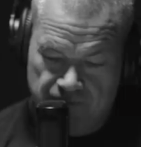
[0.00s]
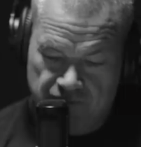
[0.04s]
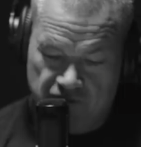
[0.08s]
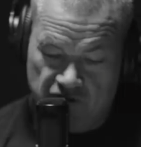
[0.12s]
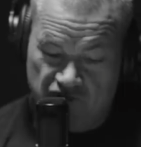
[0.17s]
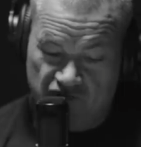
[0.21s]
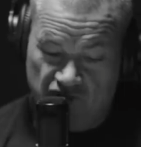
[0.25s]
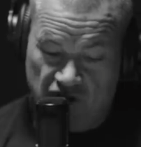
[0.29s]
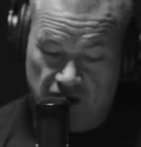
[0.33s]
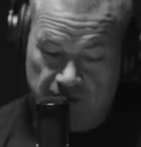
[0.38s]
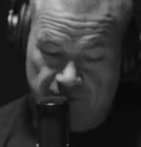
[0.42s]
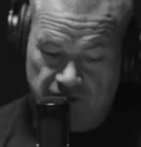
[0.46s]

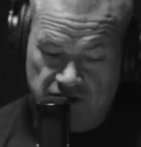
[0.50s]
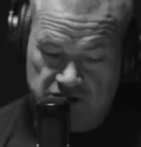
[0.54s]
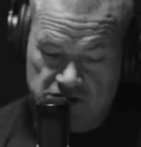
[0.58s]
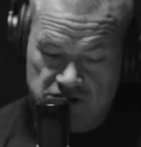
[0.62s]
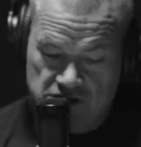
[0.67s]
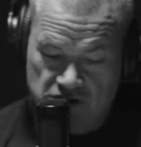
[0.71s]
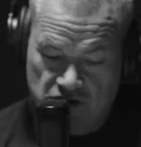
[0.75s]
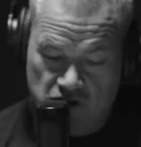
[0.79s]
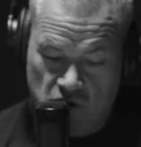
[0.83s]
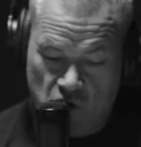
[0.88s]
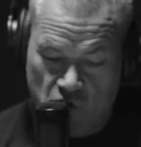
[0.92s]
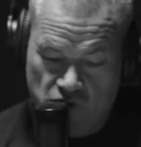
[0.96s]
their
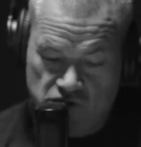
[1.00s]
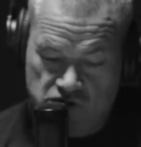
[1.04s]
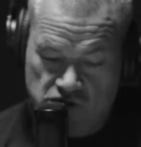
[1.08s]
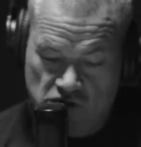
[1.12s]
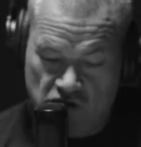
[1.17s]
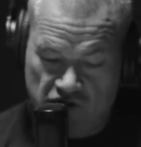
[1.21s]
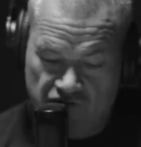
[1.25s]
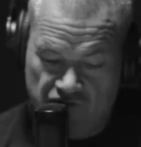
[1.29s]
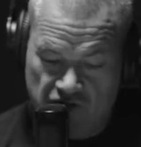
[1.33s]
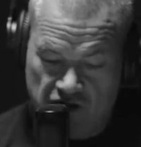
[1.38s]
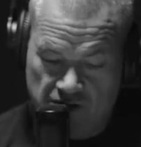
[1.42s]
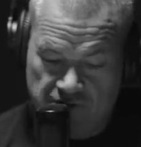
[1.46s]
families, Gold
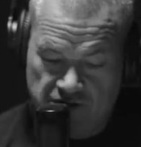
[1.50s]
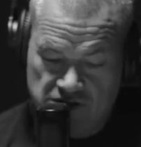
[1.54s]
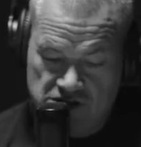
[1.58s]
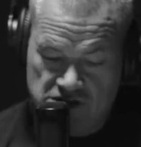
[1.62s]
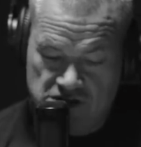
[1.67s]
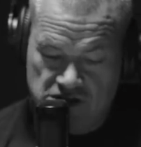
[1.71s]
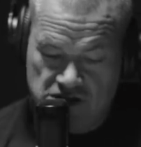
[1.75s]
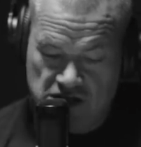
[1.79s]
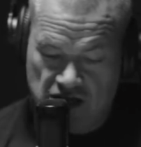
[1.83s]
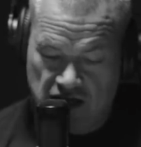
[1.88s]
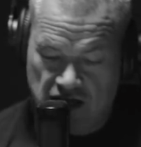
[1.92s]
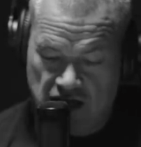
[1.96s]
Star
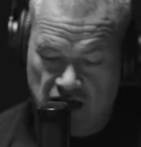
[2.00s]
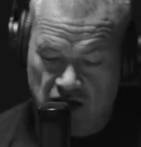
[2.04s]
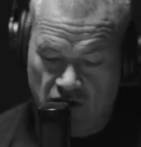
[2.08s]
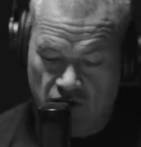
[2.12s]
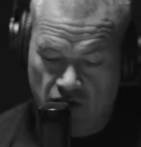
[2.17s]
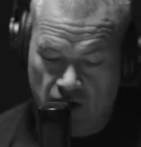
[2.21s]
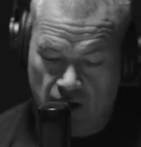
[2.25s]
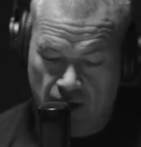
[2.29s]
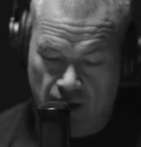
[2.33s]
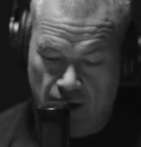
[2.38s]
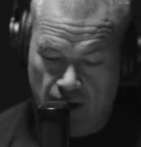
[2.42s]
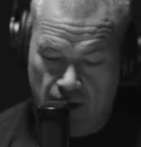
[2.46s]
families, check
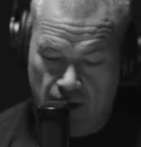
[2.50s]
out